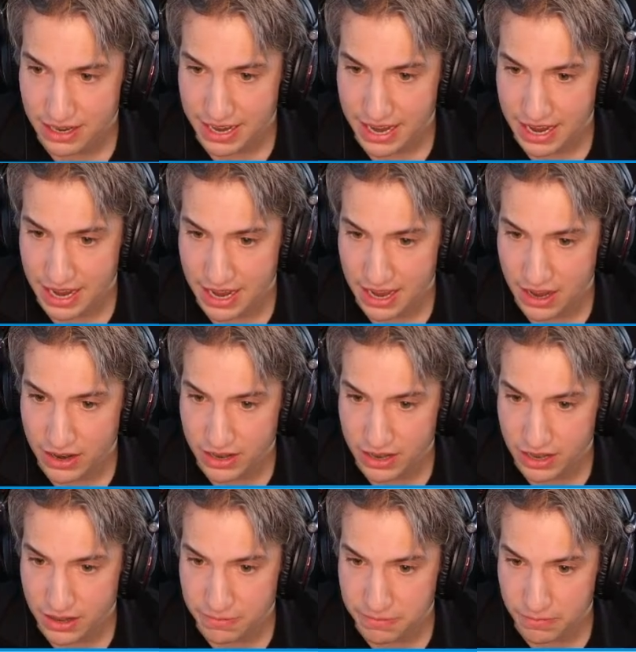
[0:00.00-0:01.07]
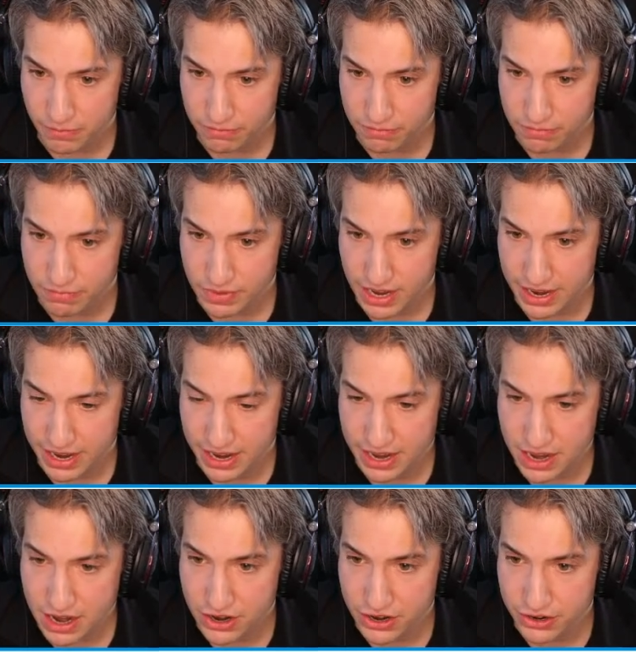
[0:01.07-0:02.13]
and
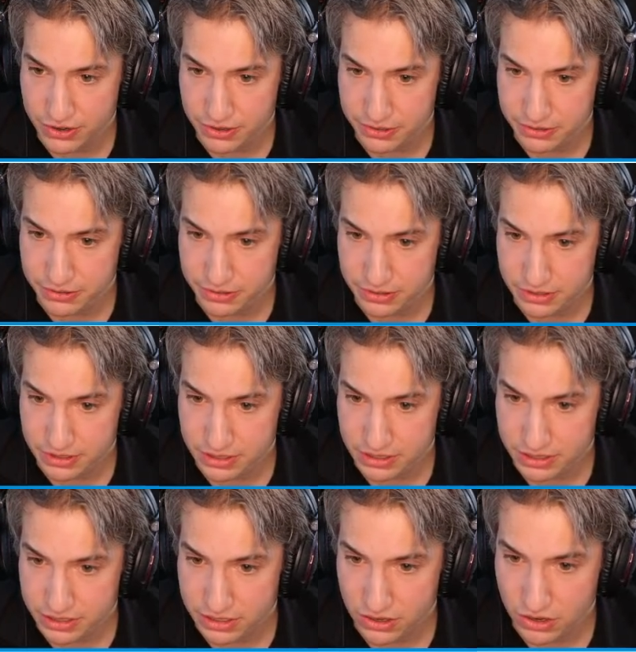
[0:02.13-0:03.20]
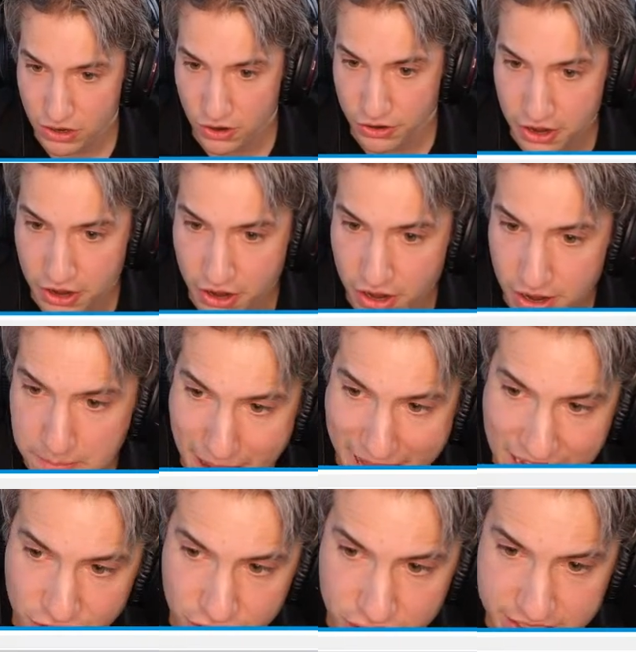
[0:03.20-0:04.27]
here on
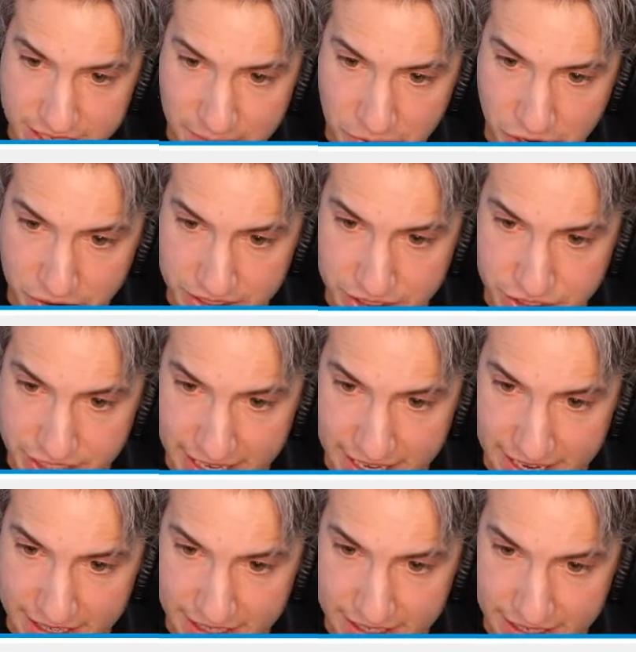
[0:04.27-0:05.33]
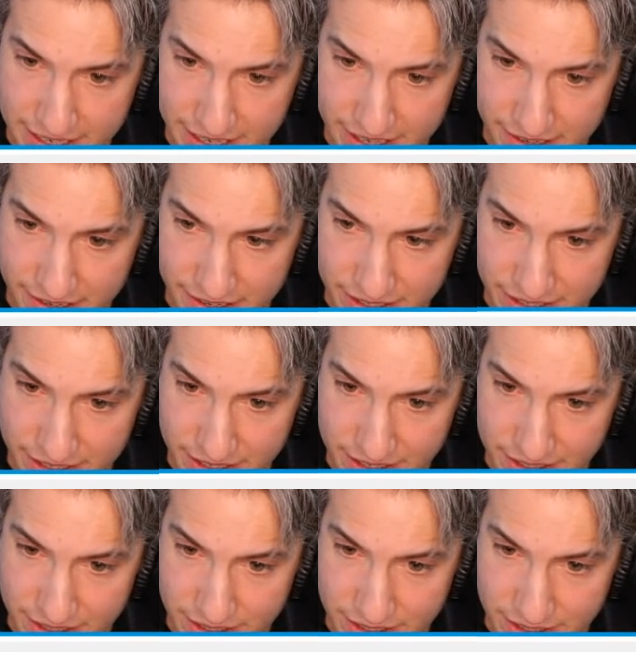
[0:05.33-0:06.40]
patterns, I'm going to select
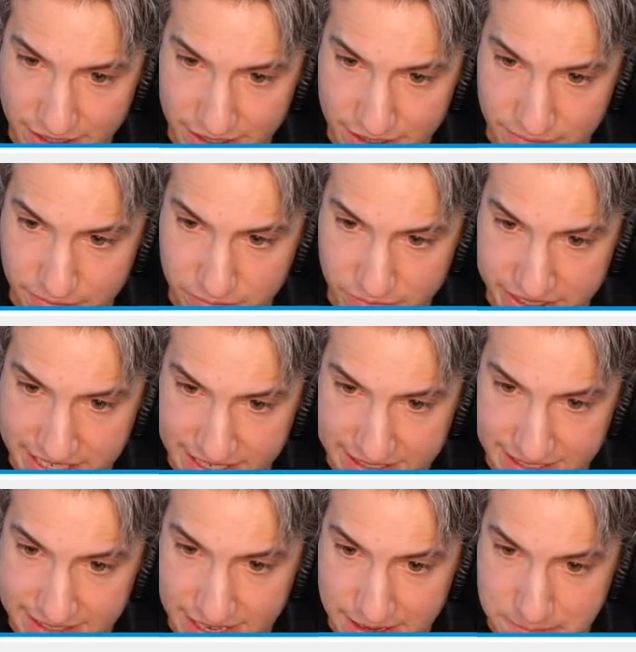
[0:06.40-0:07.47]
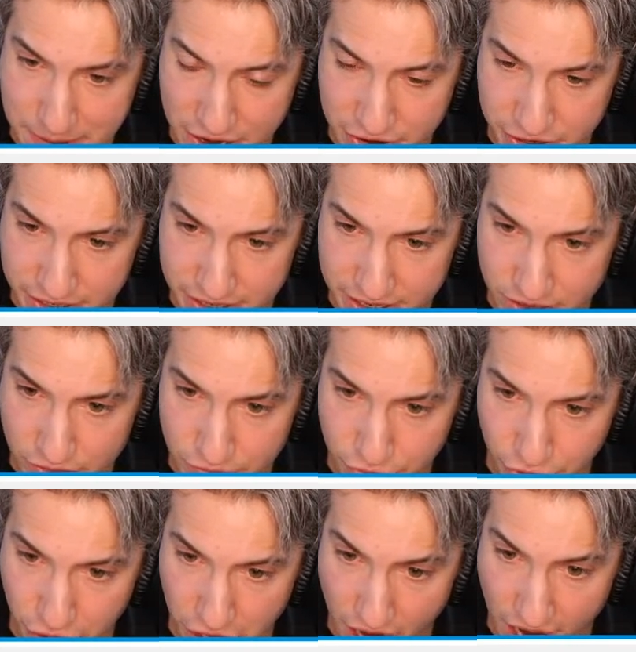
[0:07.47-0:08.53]
the existing pattern.
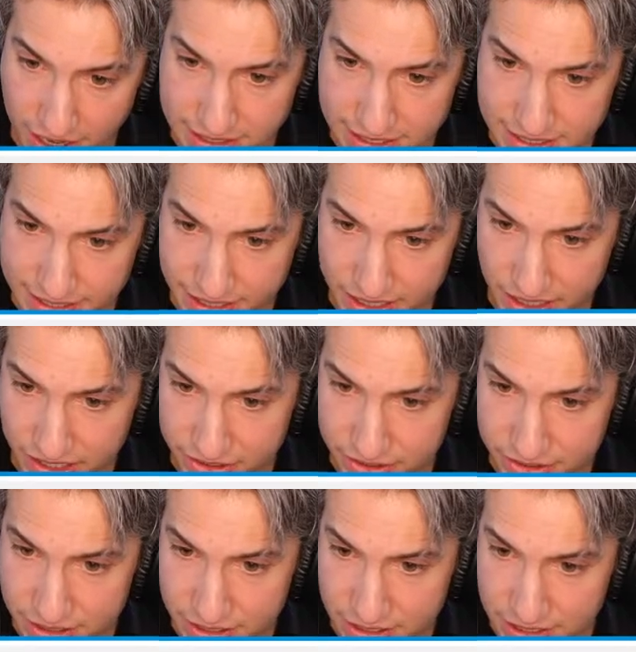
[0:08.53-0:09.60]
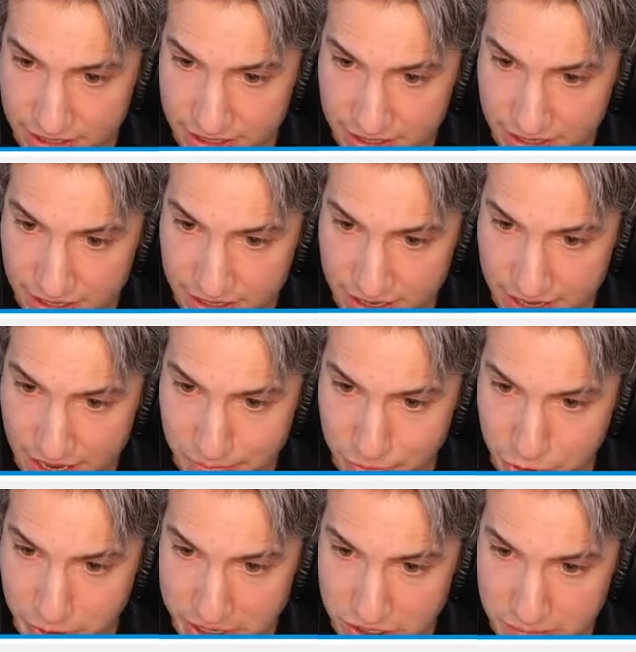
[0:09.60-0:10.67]
For cut, click here.
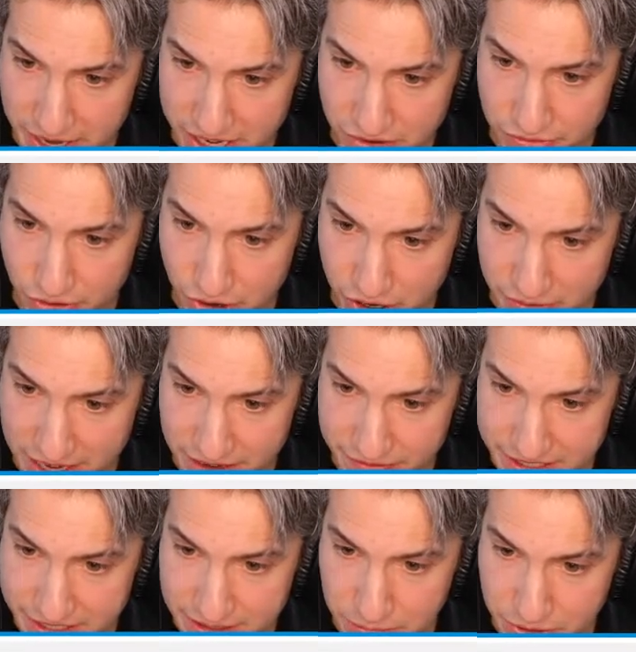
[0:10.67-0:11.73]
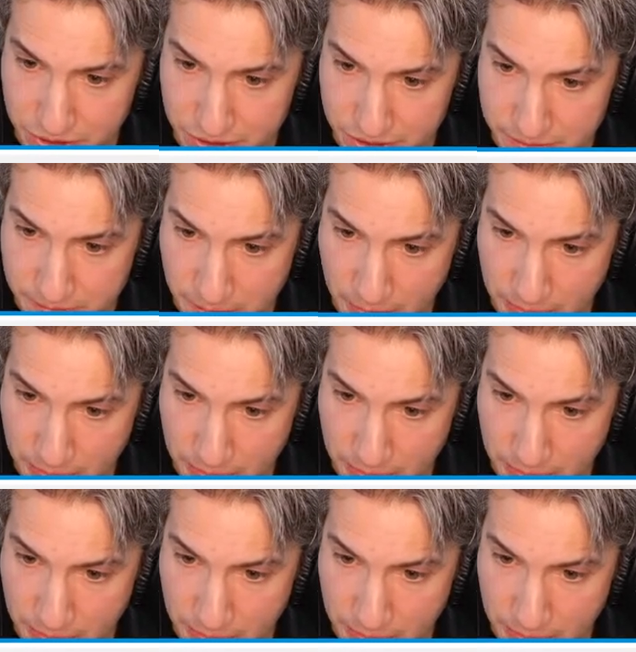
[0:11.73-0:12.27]
I'm going to make the foreground visible.